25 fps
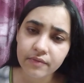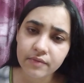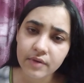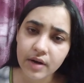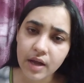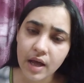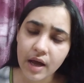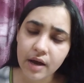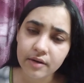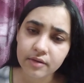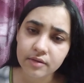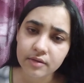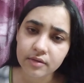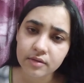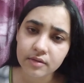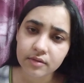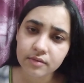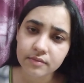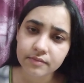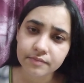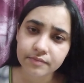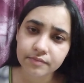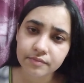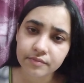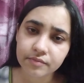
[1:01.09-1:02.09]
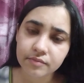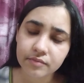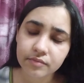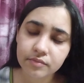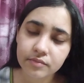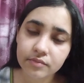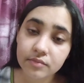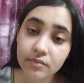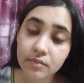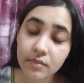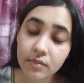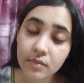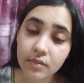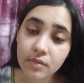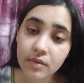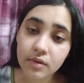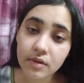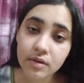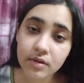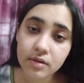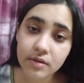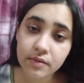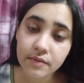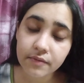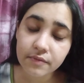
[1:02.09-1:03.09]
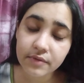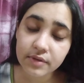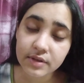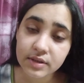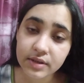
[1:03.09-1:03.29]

noun. For